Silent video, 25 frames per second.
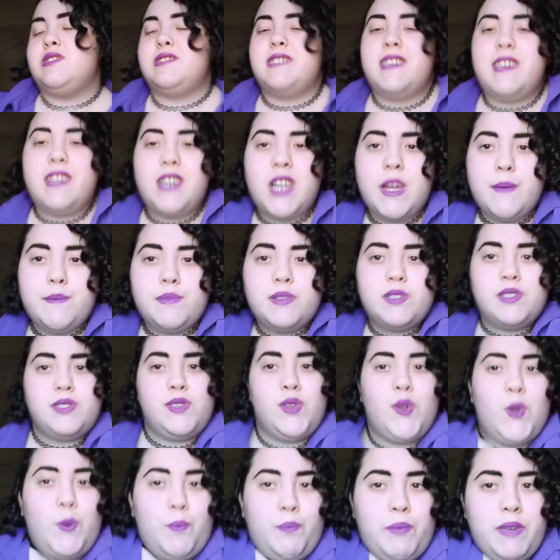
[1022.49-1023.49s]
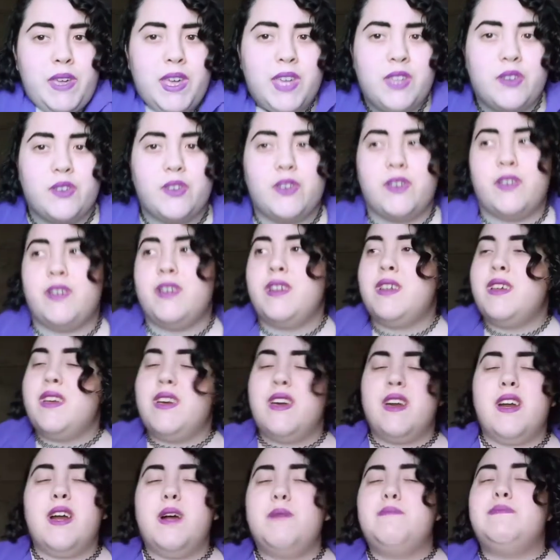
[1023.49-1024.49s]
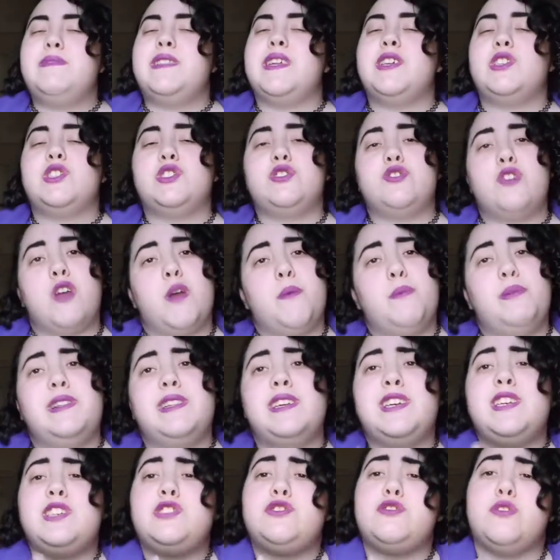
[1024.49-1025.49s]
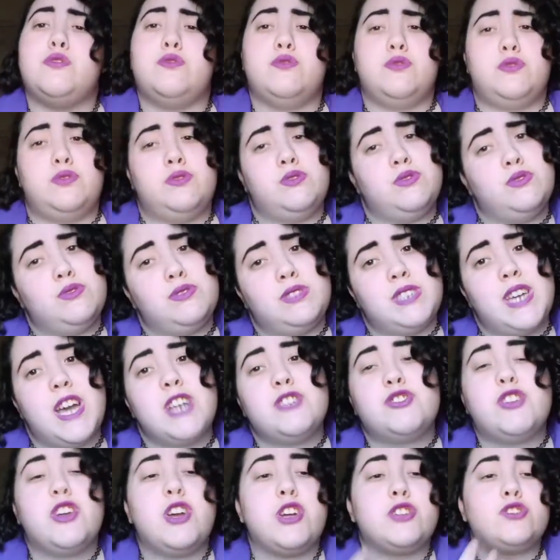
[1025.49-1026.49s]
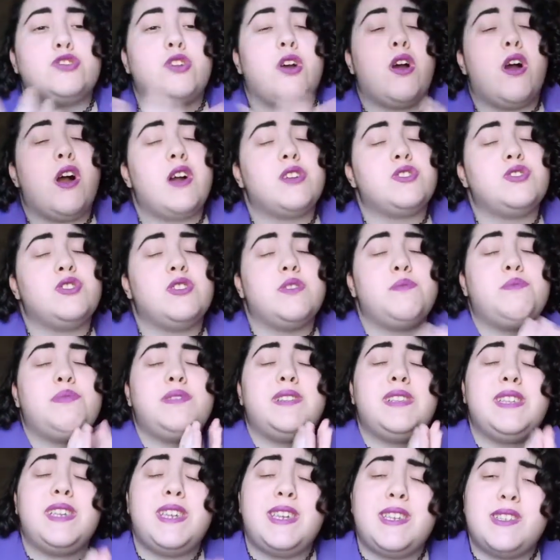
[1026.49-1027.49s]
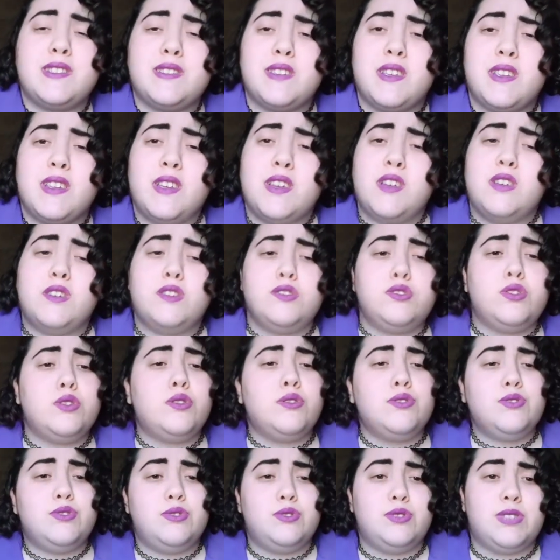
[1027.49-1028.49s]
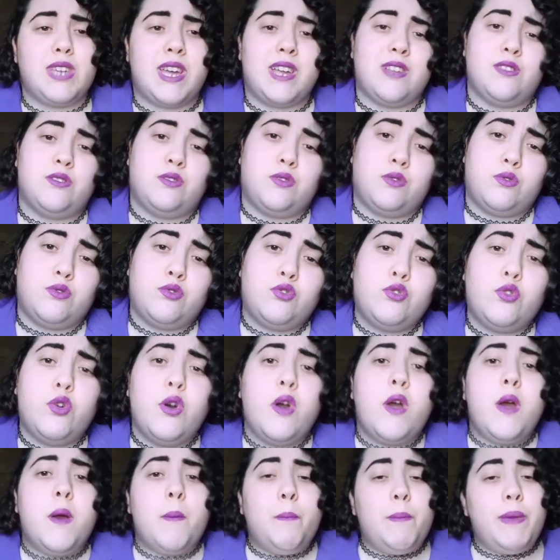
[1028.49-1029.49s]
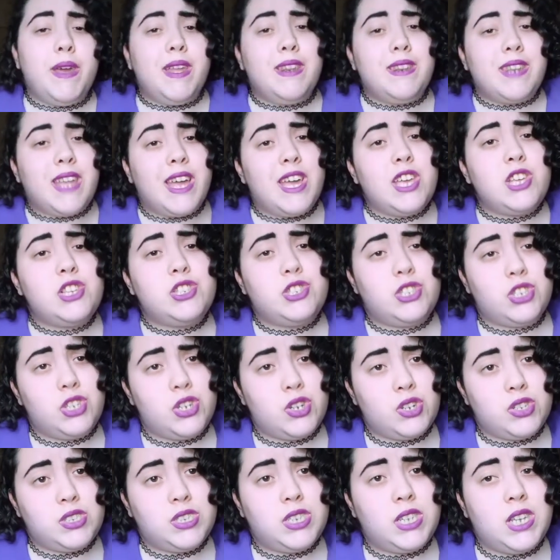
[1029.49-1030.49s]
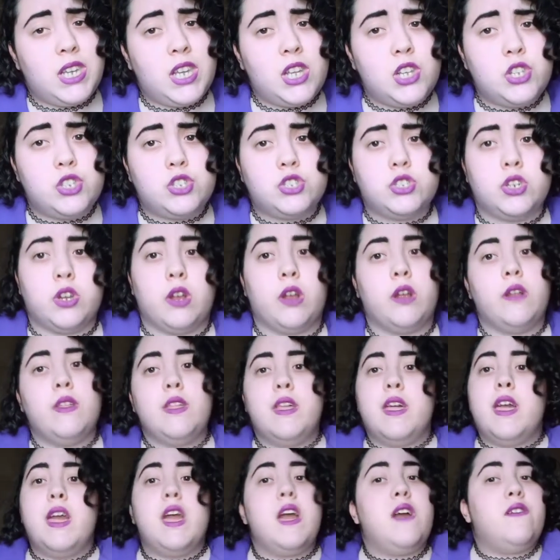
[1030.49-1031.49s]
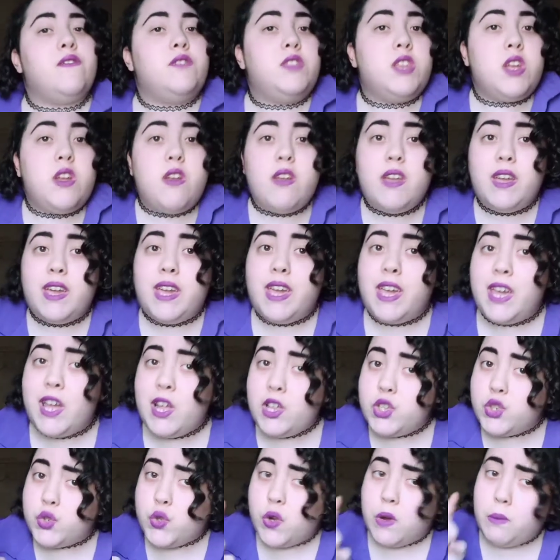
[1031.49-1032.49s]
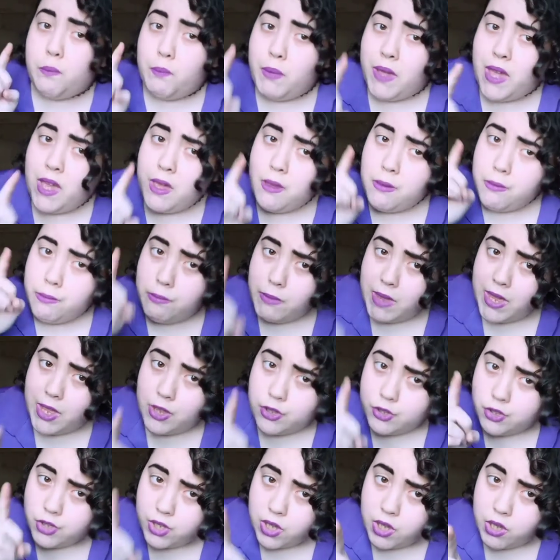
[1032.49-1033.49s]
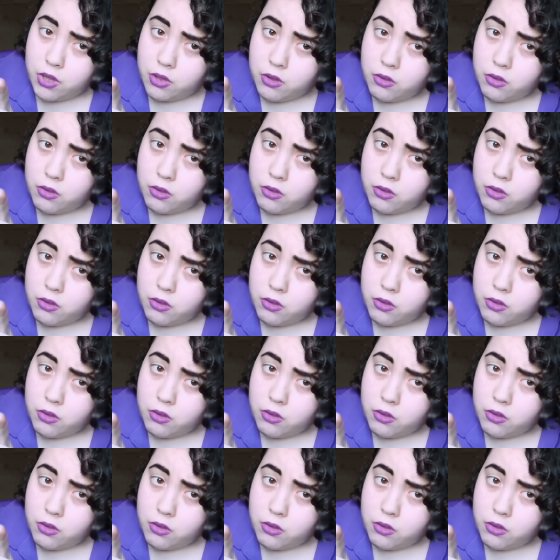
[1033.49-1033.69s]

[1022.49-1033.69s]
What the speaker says: up, stupid," or I'm like, "Star, please do that." I try to talk to her, "Please don't do that in school. Be nice to your teacher. And if there are kids who are being mean to you,